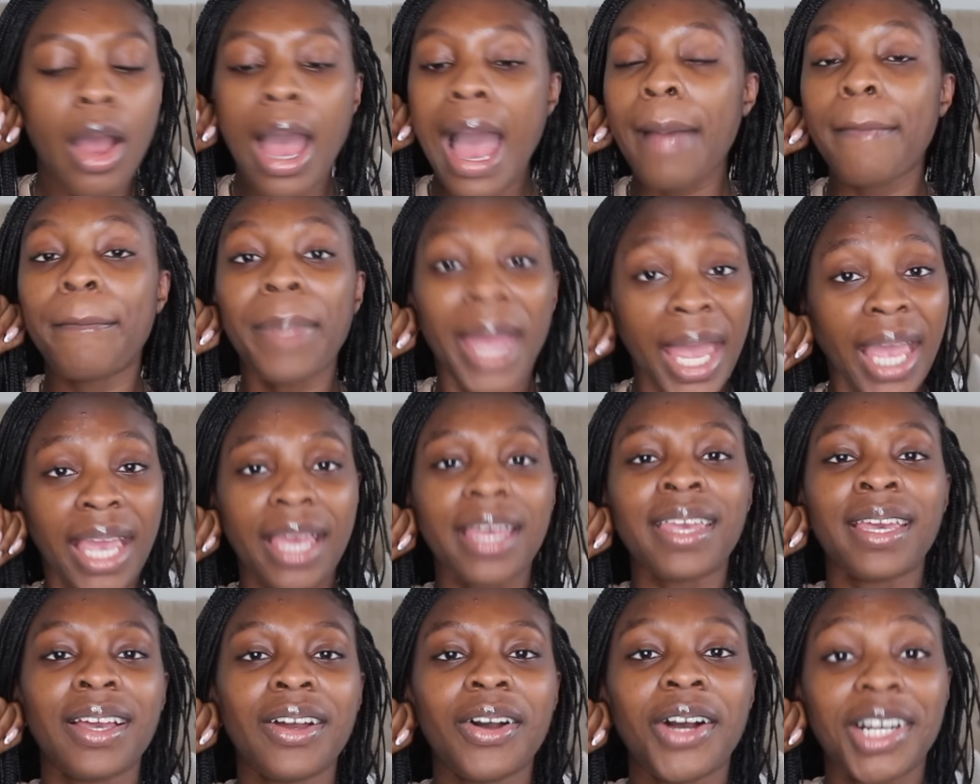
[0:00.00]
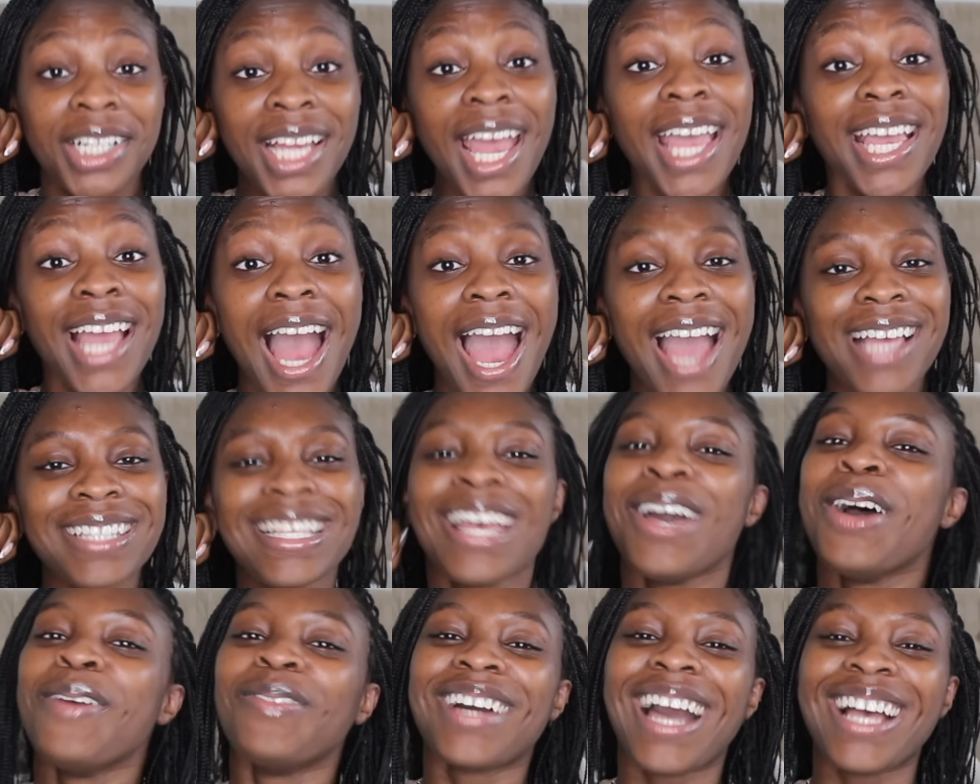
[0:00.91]
I beg. Okay,
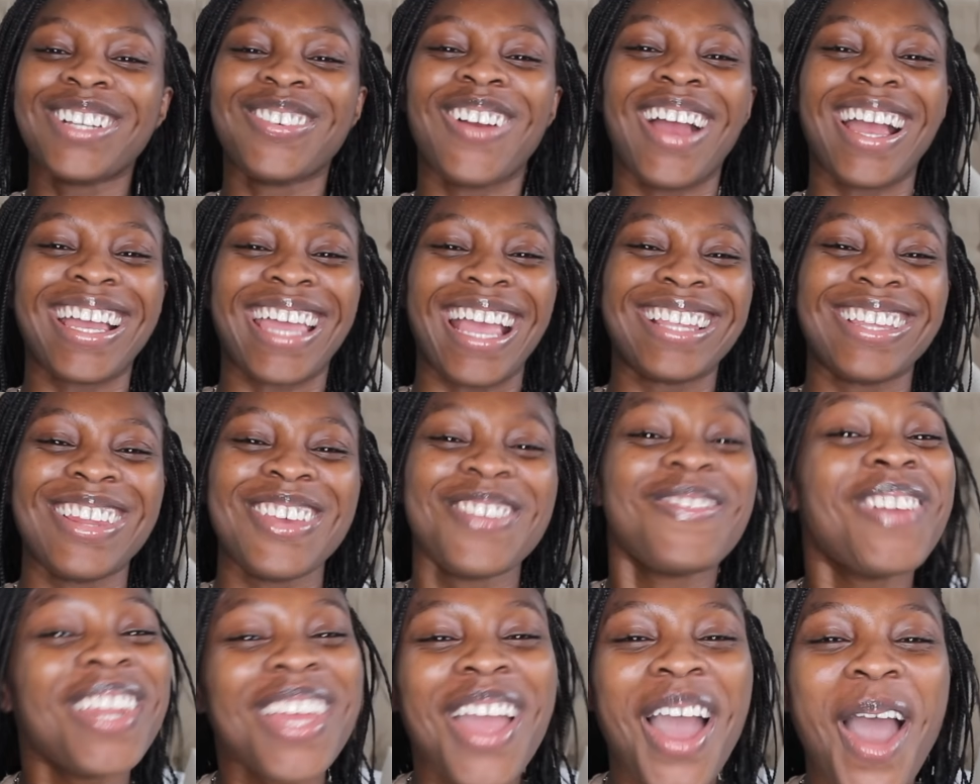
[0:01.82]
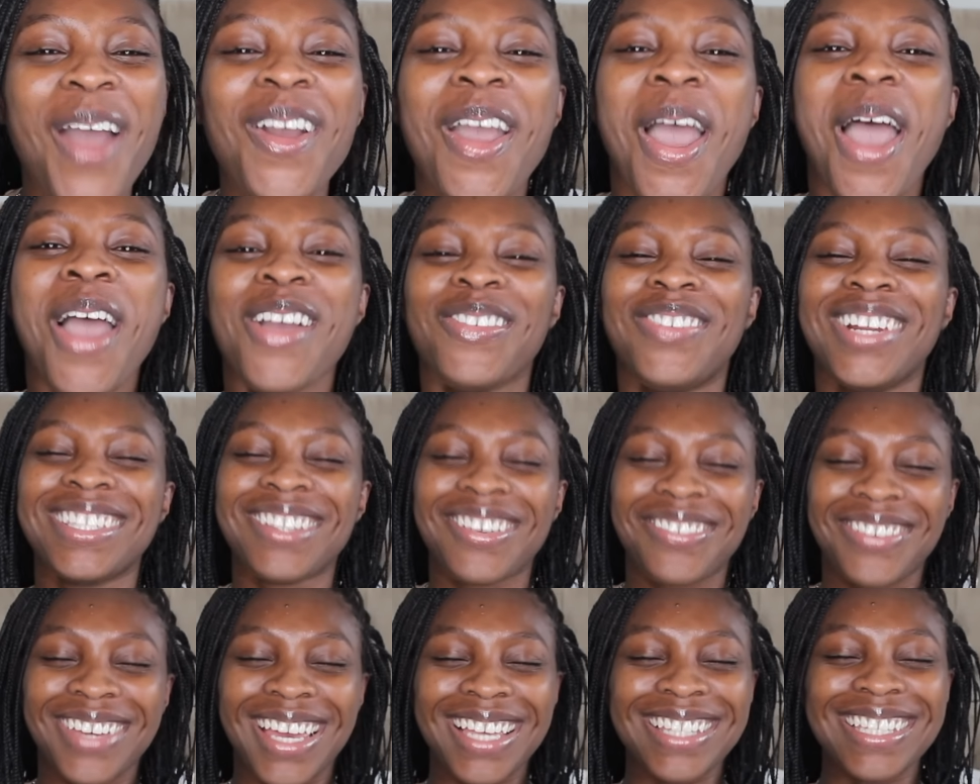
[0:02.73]
guys? But guys, before I get to this video, please
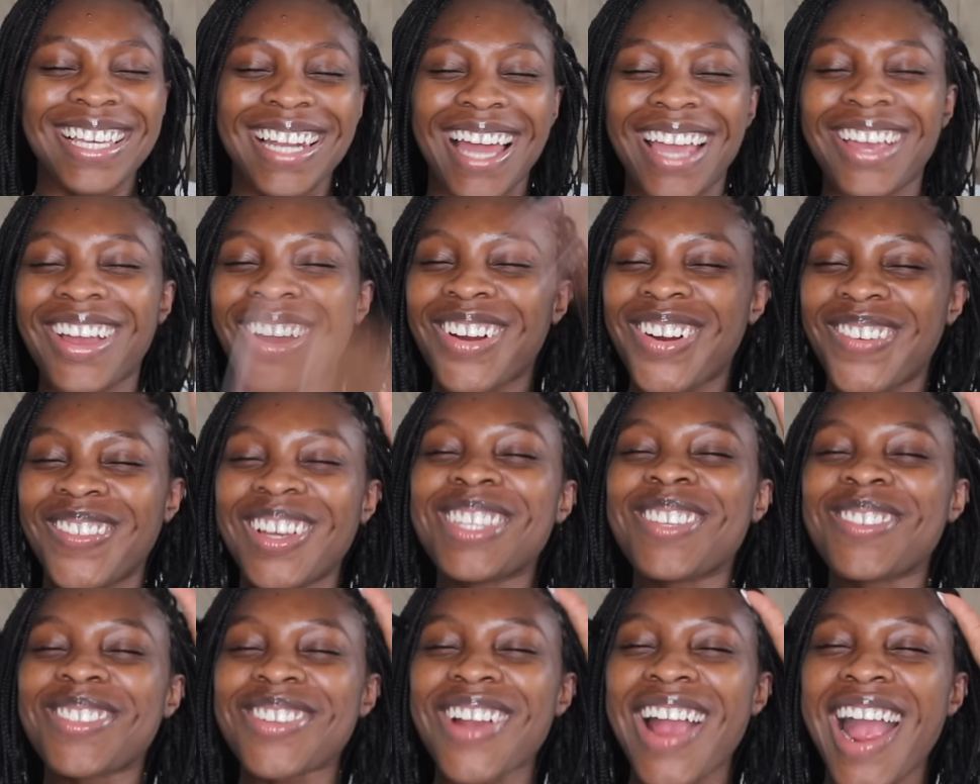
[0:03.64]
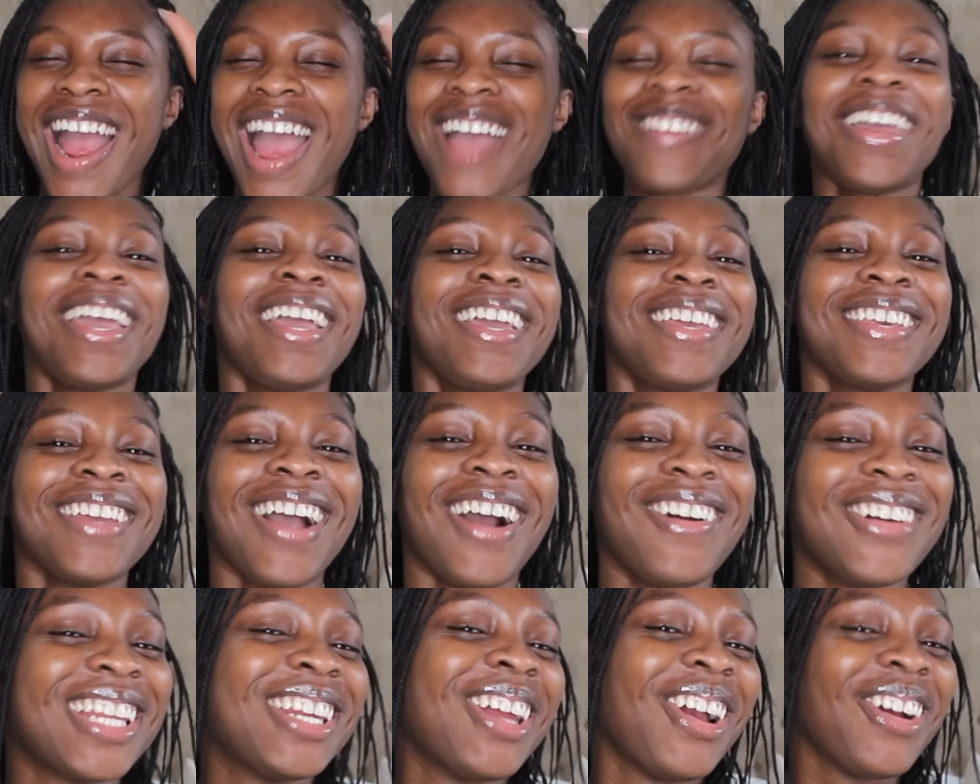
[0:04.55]
don't forget to like, comment, and subscribe. You
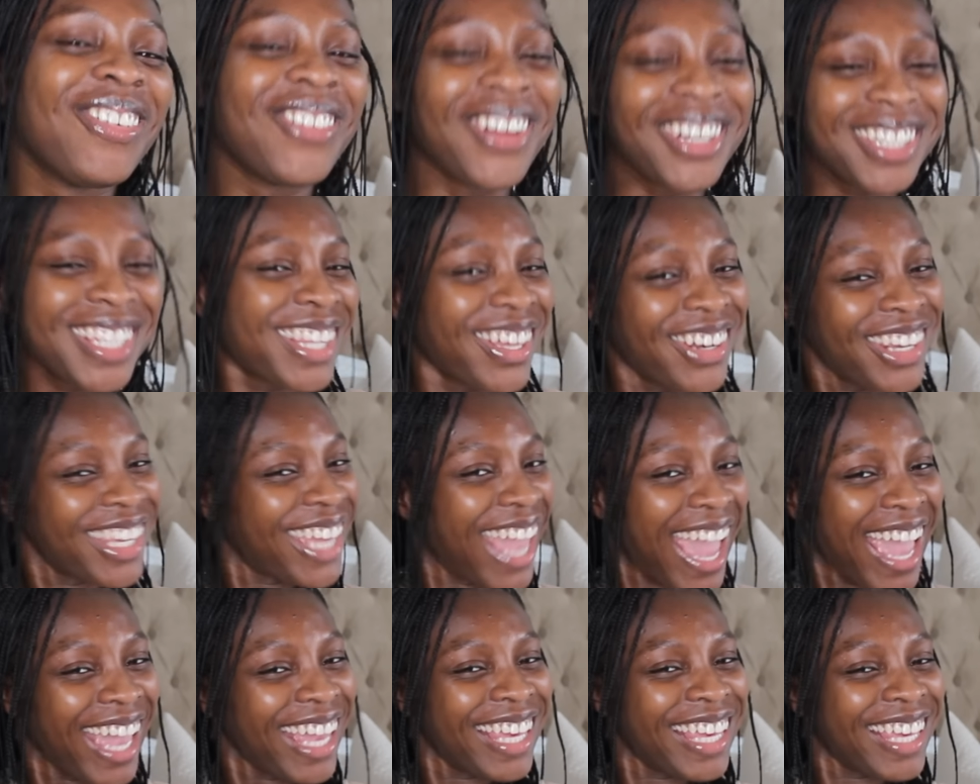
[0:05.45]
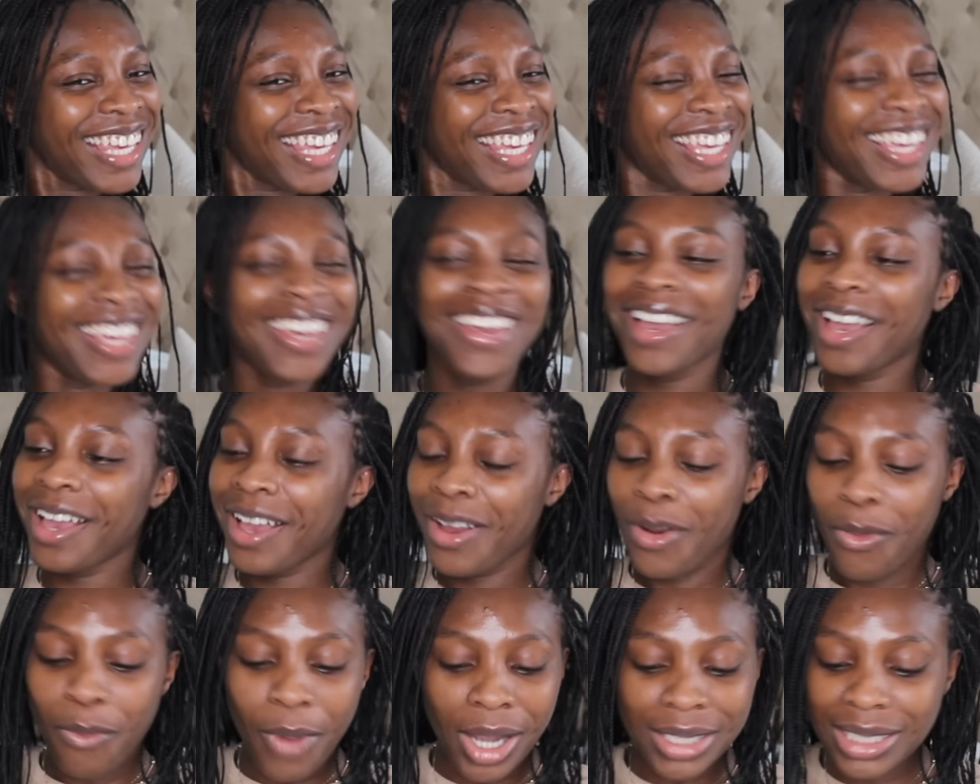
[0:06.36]
already know, road to 30K.
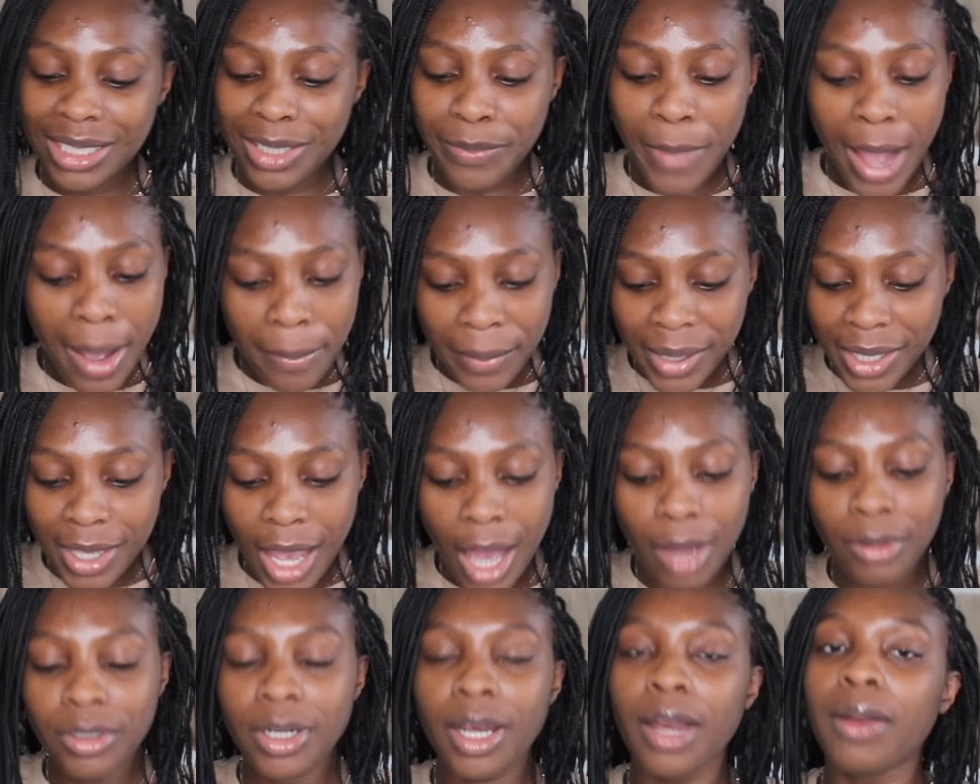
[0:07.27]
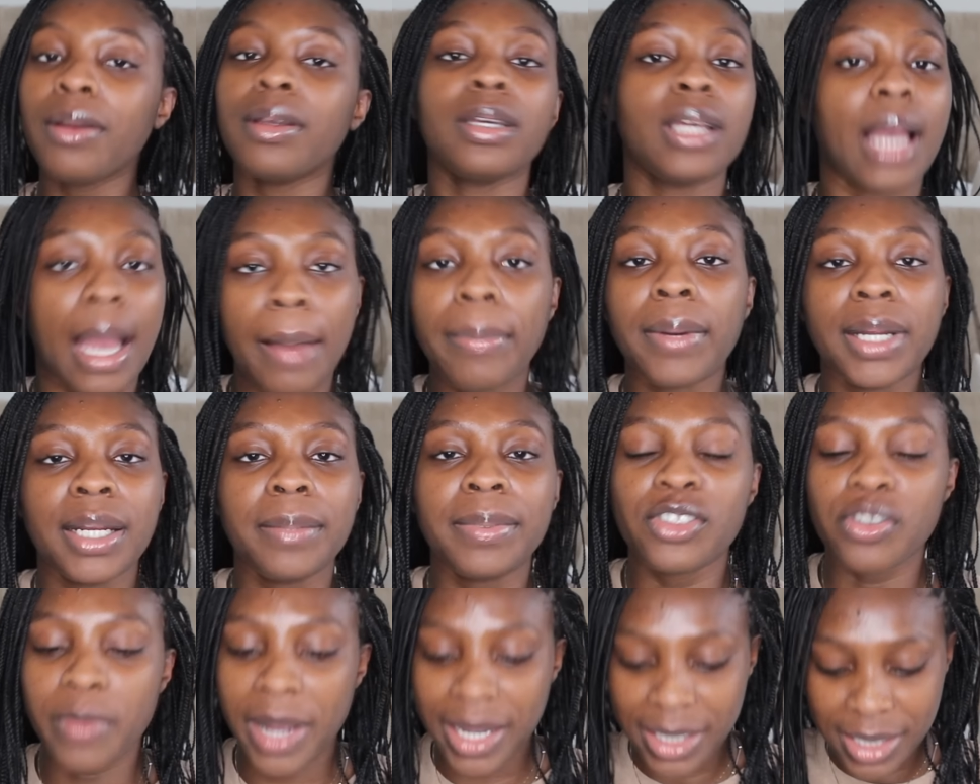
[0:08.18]
One thing about me, y'all know, I'm gonna
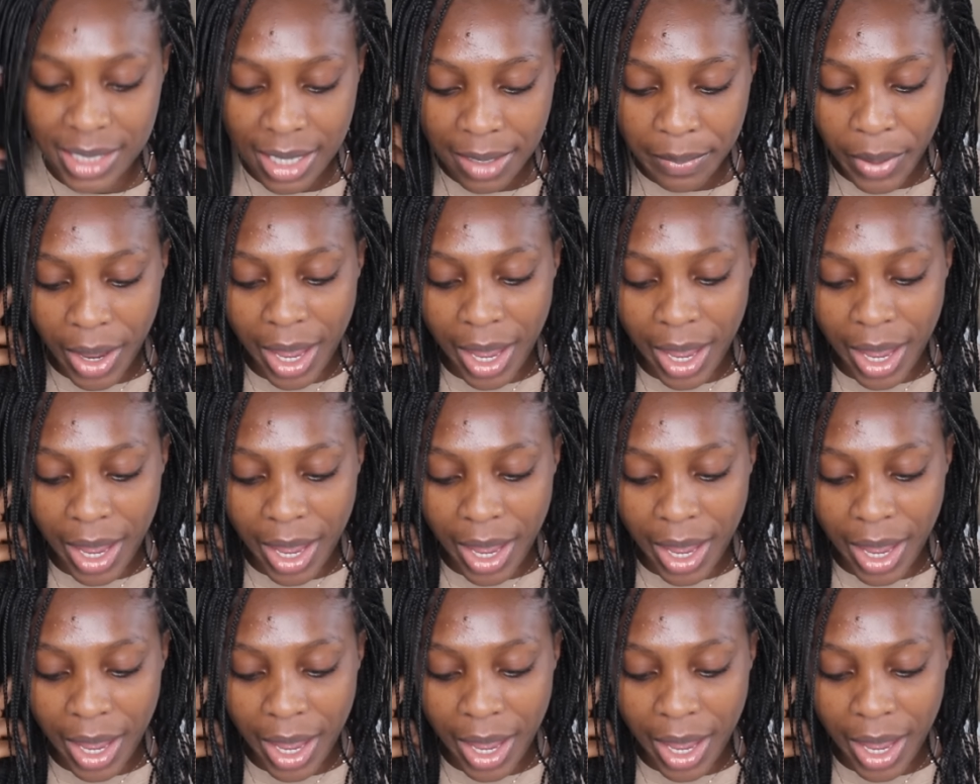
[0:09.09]
be dramatic.